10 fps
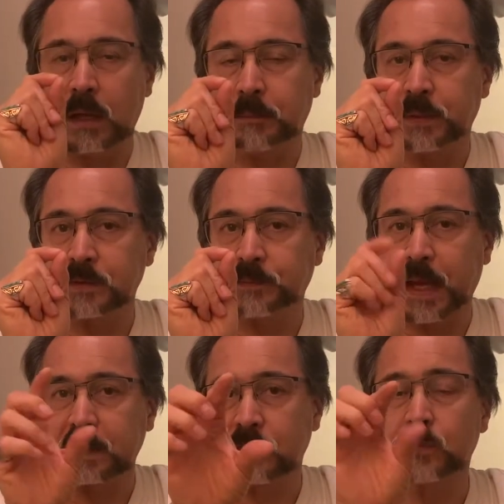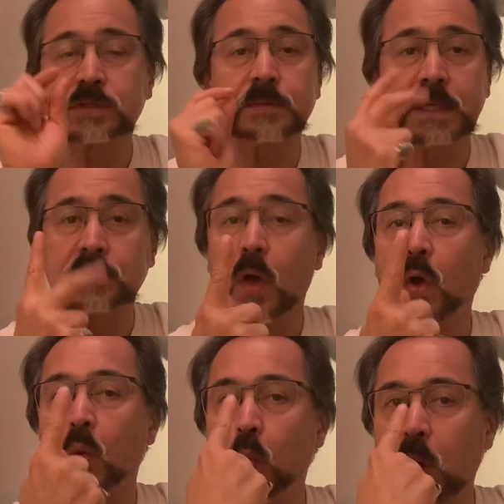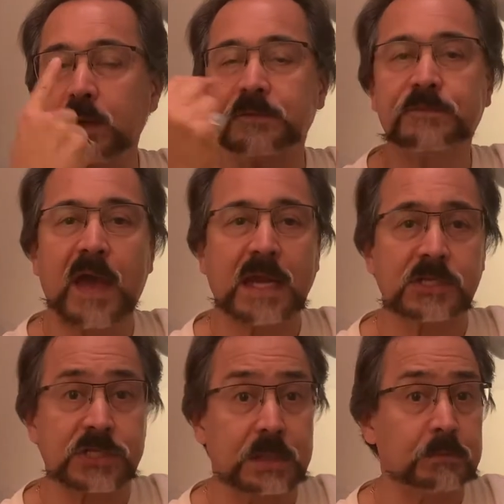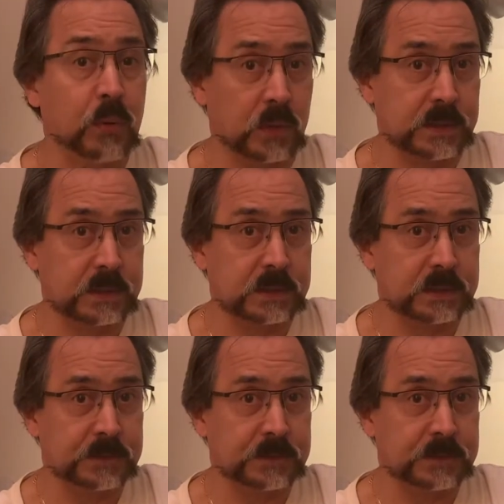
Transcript: perspective, which means one vanishing point.